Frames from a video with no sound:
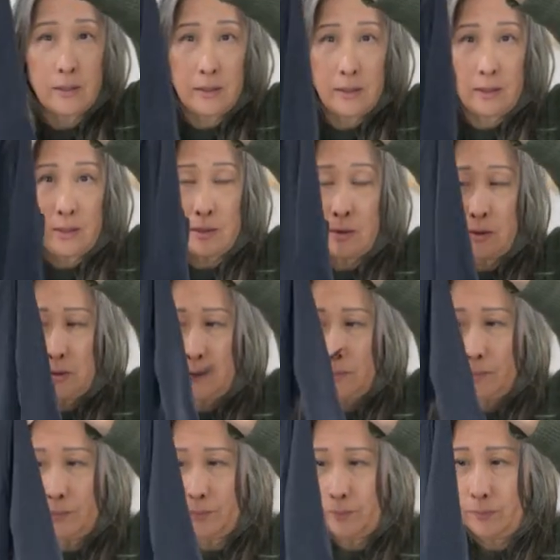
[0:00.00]
little,
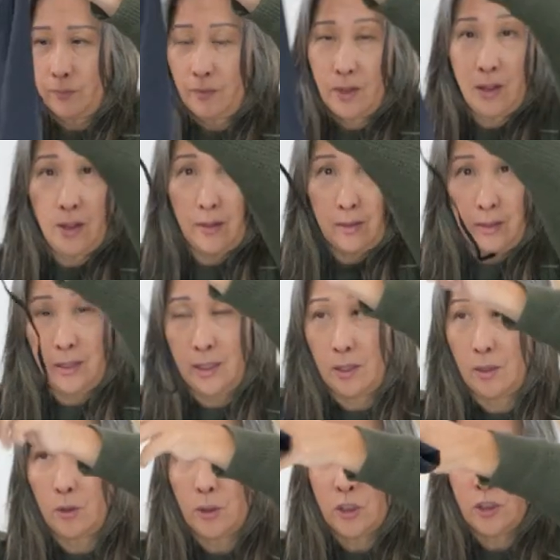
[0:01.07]
you
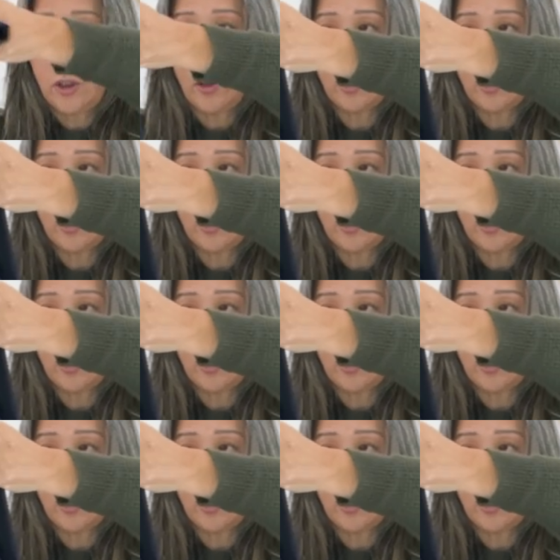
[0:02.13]
know, shirt?